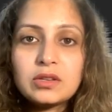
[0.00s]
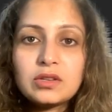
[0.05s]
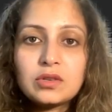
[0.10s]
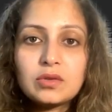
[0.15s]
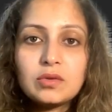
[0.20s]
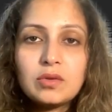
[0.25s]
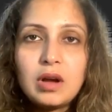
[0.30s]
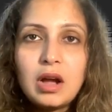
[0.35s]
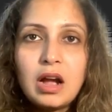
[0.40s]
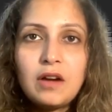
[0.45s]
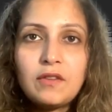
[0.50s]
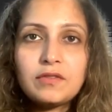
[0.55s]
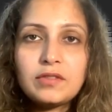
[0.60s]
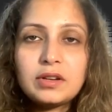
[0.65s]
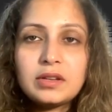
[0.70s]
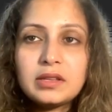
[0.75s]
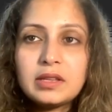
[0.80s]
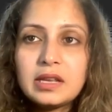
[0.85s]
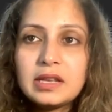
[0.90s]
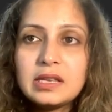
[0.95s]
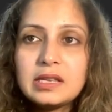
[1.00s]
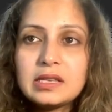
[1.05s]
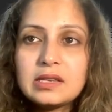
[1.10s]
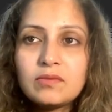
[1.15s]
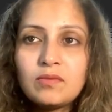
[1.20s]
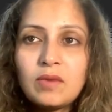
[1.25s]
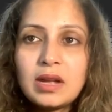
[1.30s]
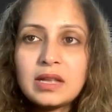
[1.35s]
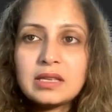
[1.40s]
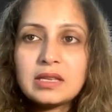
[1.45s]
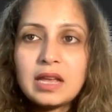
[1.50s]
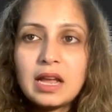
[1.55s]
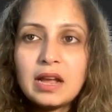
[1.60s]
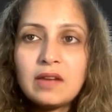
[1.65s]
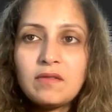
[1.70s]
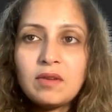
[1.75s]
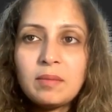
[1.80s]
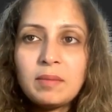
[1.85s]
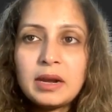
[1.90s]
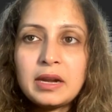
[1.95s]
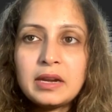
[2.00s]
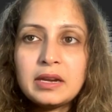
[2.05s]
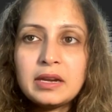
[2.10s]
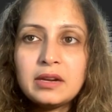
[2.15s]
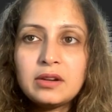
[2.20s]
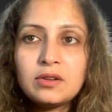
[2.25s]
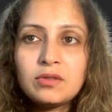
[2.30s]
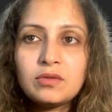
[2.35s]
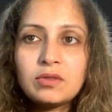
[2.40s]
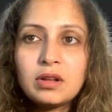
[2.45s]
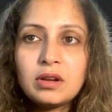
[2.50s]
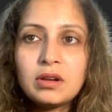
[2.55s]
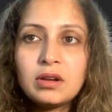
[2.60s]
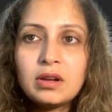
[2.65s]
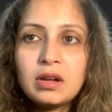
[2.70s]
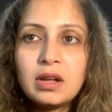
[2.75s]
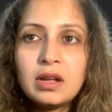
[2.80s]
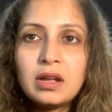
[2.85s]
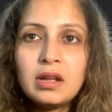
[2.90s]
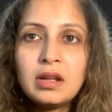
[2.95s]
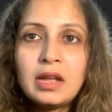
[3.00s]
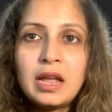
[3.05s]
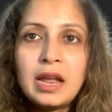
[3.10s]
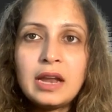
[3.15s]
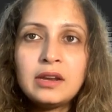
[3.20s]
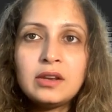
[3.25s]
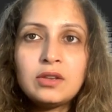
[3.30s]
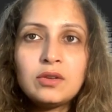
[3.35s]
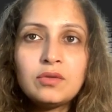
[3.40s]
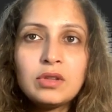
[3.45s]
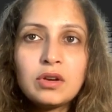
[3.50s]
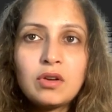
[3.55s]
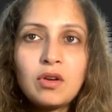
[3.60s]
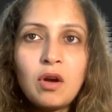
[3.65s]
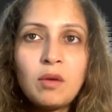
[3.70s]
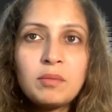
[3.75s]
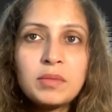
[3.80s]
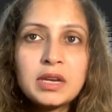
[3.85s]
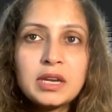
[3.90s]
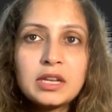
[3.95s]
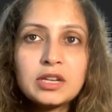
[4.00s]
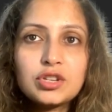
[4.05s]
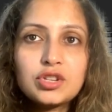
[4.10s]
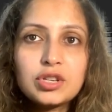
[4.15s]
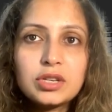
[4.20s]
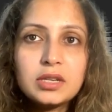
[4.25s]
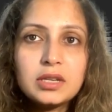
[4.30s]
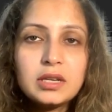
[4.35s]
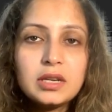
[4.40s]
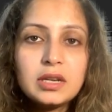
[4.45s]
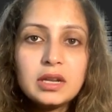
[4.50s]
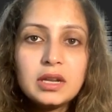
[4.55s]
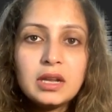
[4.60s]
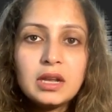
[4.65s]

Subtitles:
So after this, once I have appended to the n to the combination,